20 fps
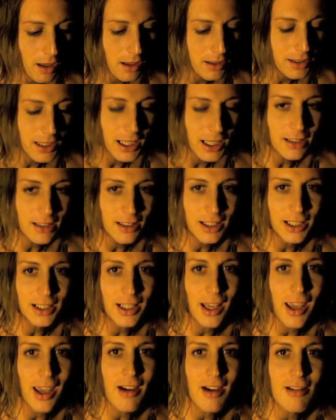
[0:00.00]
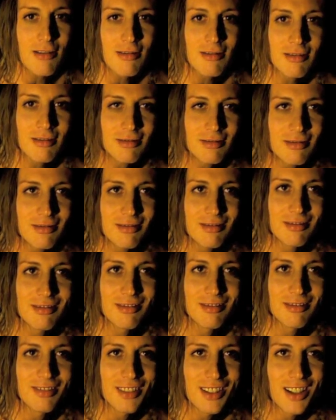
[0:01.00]
nailing down
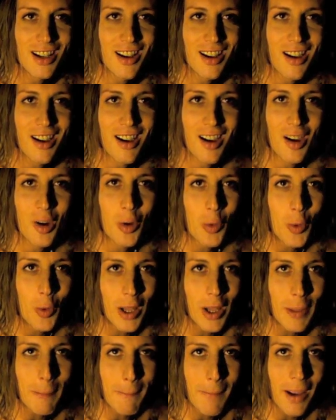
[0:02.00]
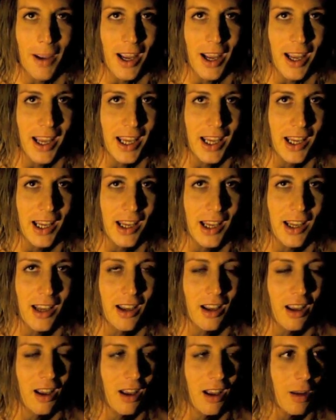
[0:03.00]
what my
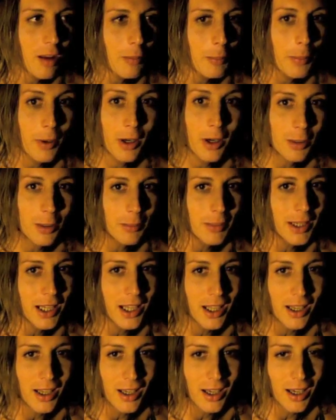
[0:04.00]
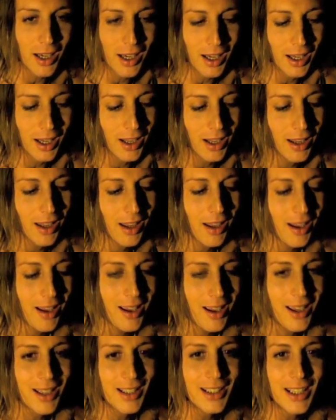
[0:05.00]
permanent
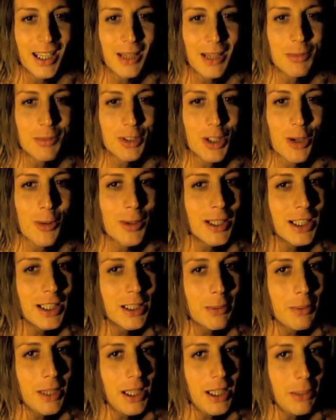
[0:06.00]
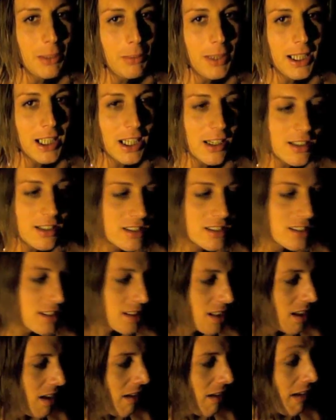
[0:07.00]
name's going to be, because
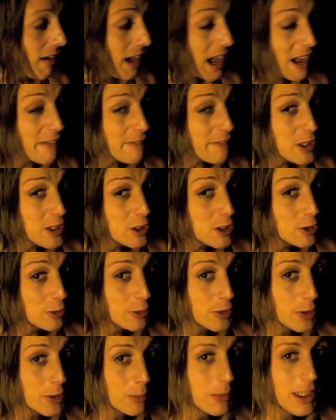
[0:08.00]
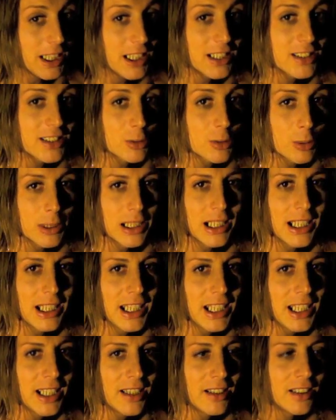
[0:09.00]
I feel for me it's
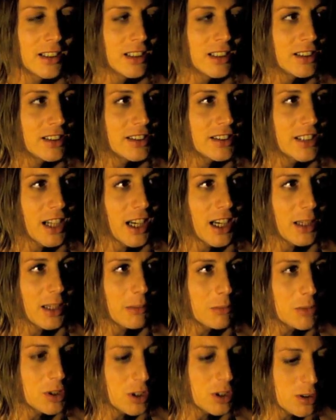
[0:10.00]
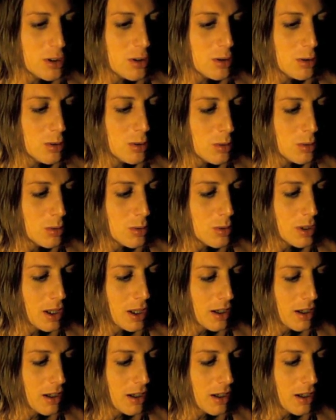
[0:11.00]
really time to